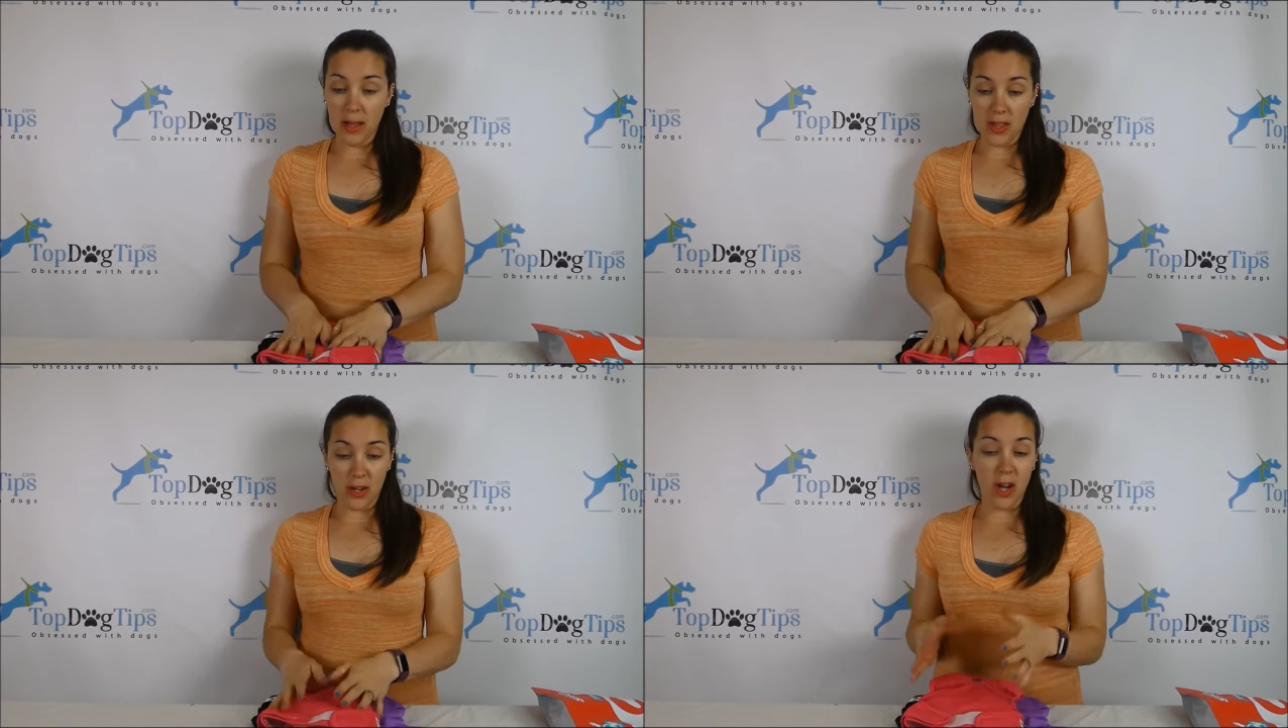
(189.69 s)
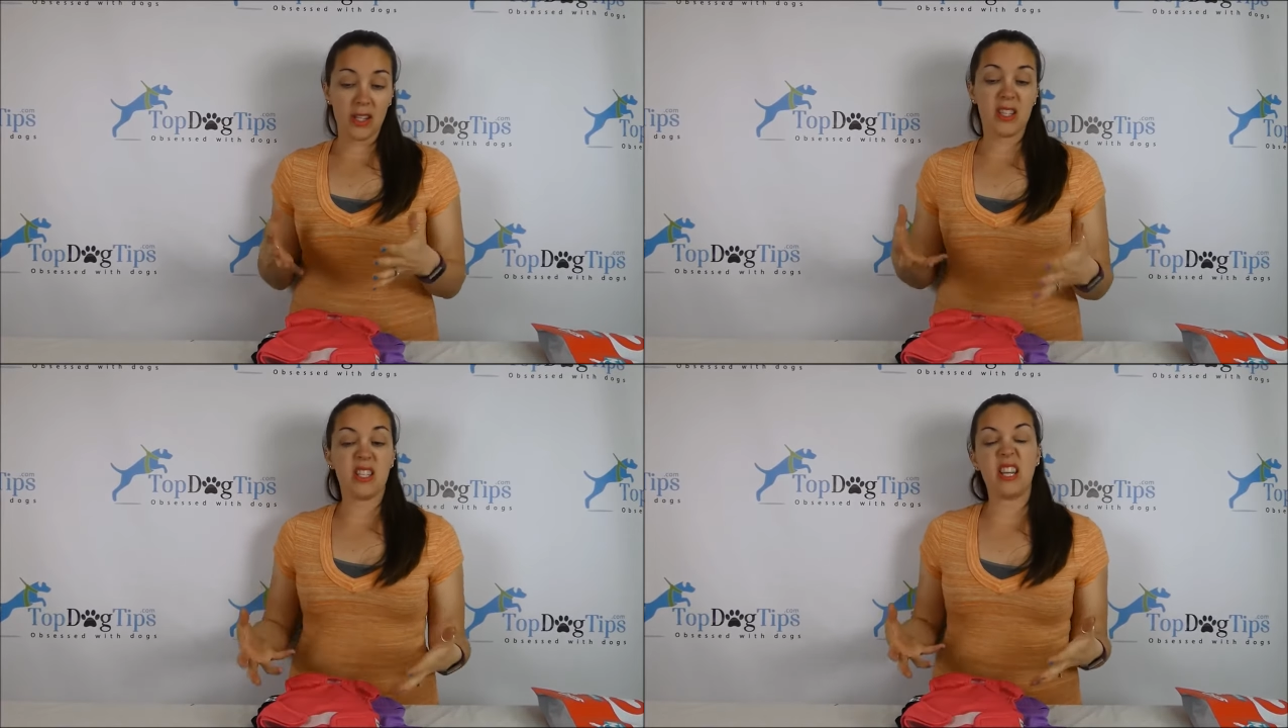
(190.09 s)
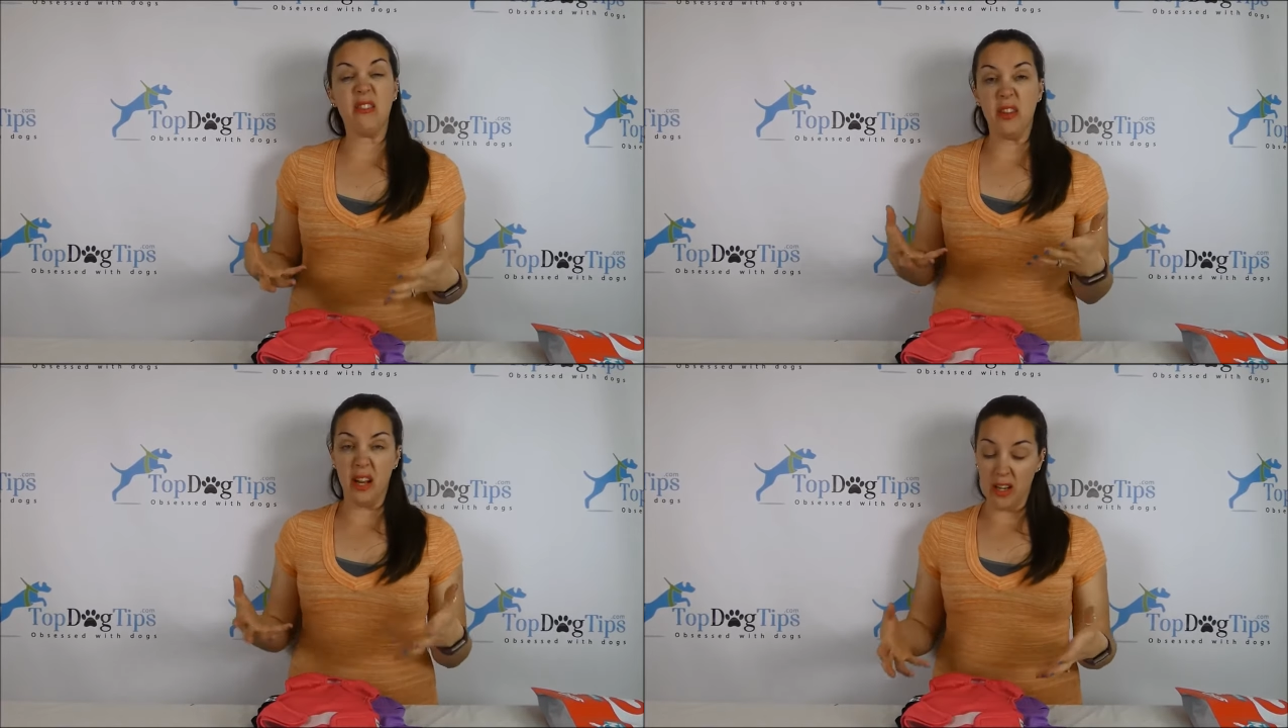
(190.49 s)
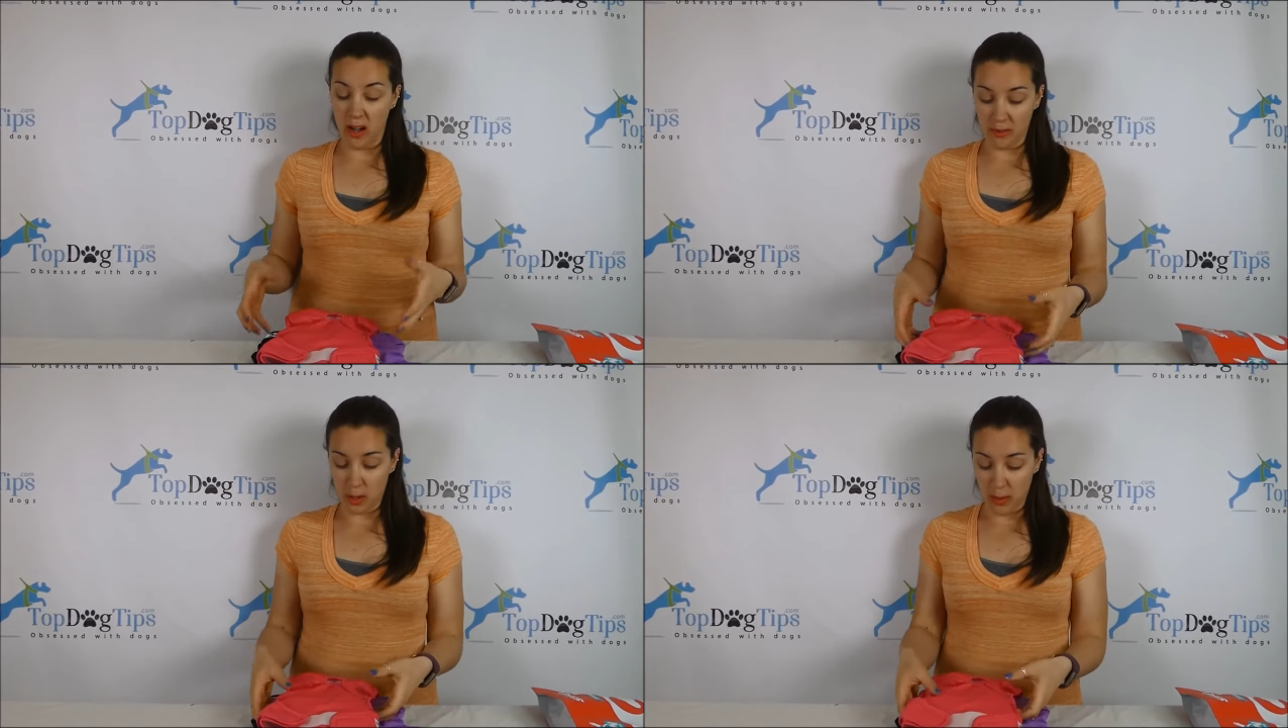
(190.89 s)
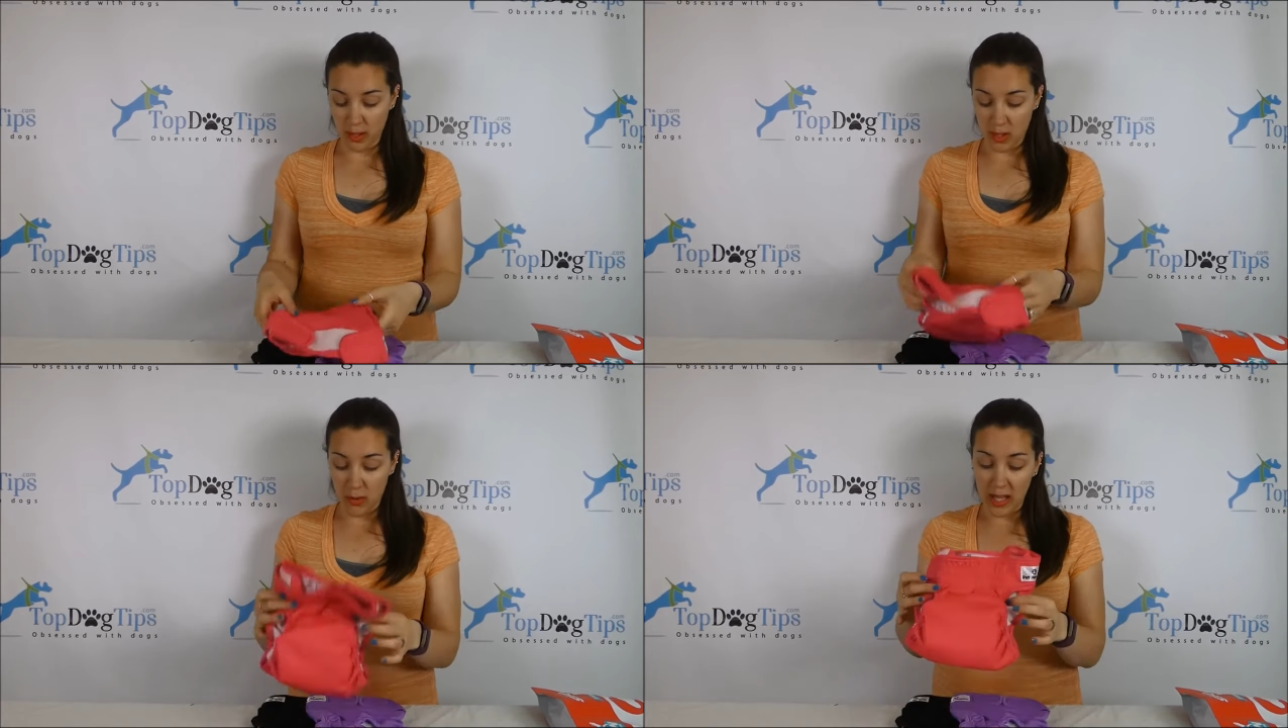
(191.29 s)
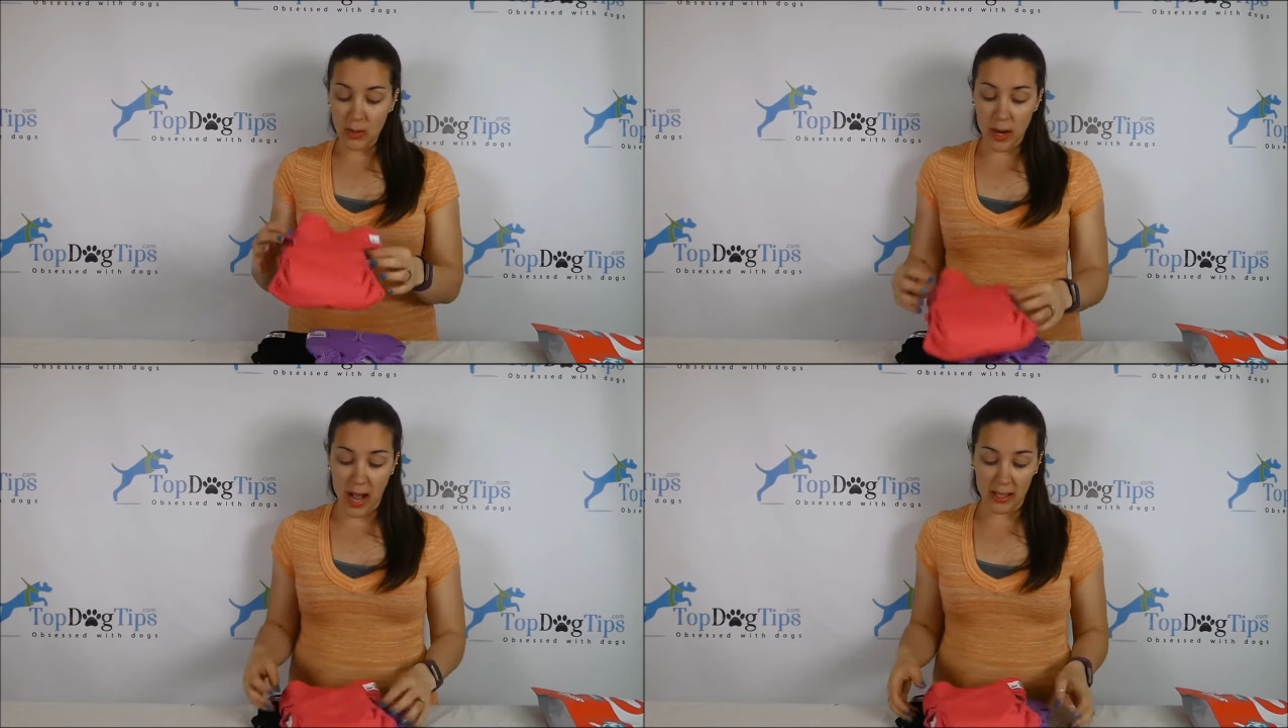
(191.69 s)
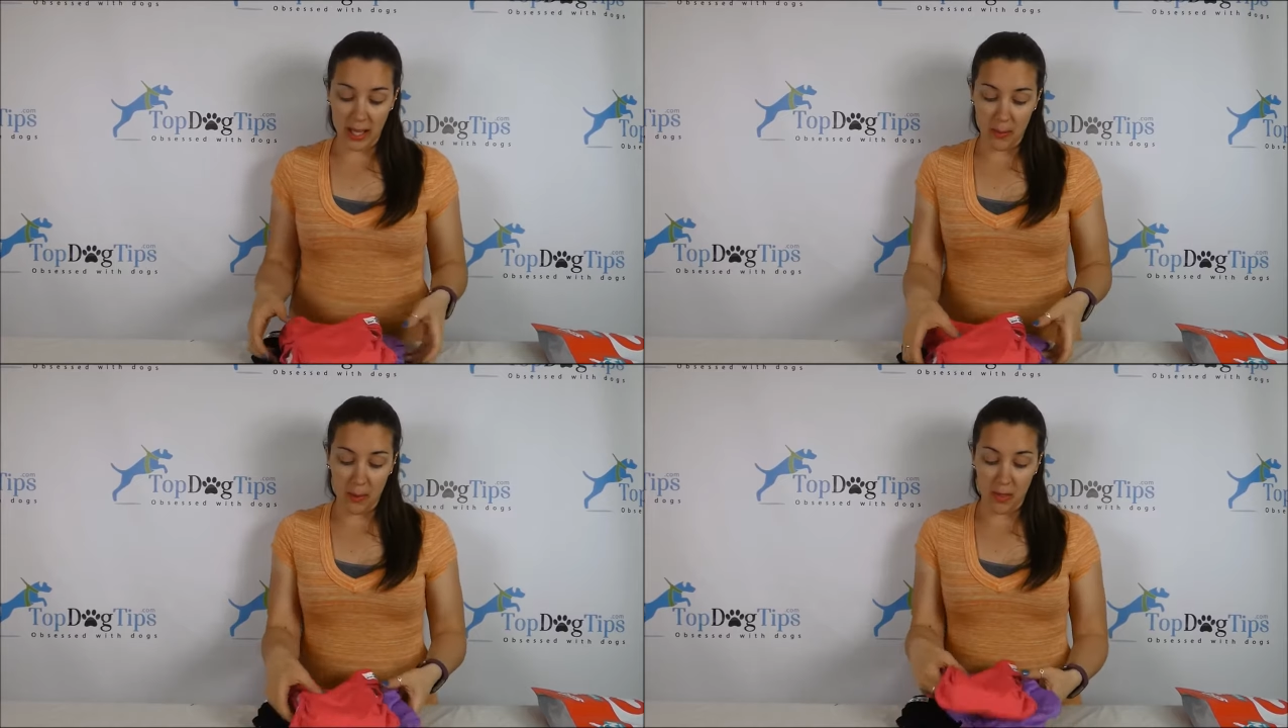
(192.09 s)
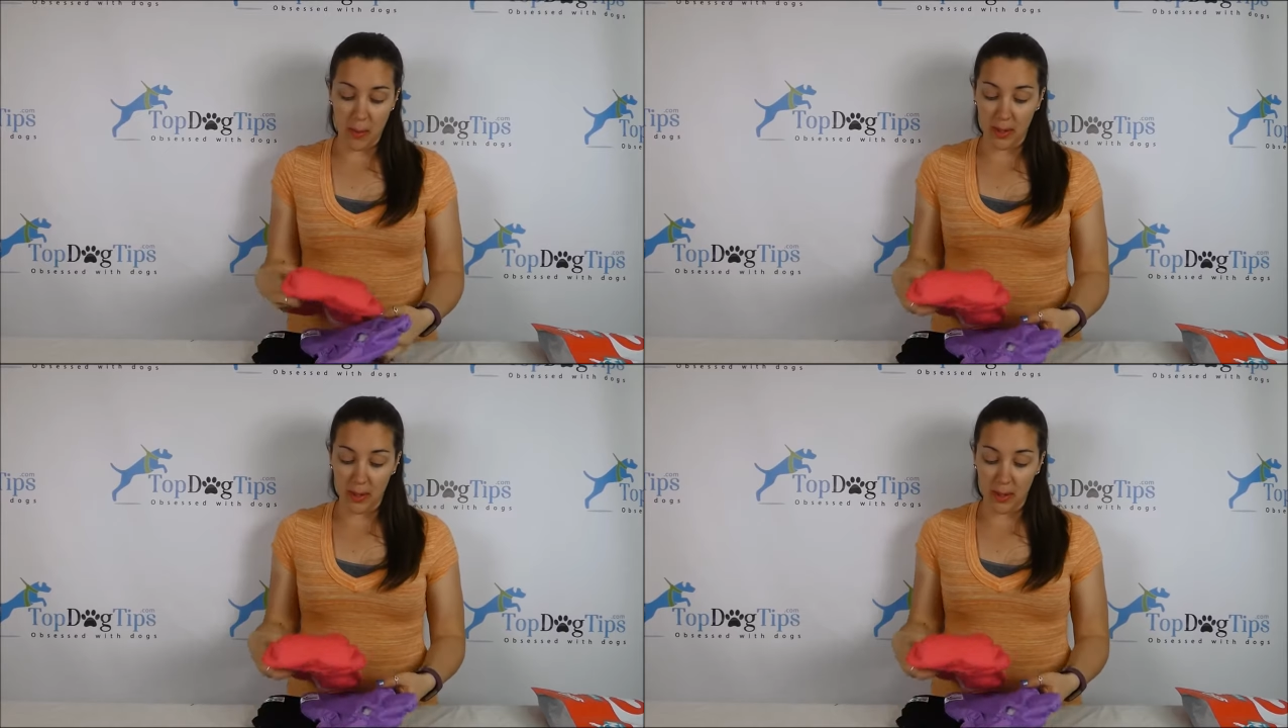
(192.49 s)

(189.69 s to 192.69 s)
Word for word: they're not stiff and uncomfortable, so that's what I like about them.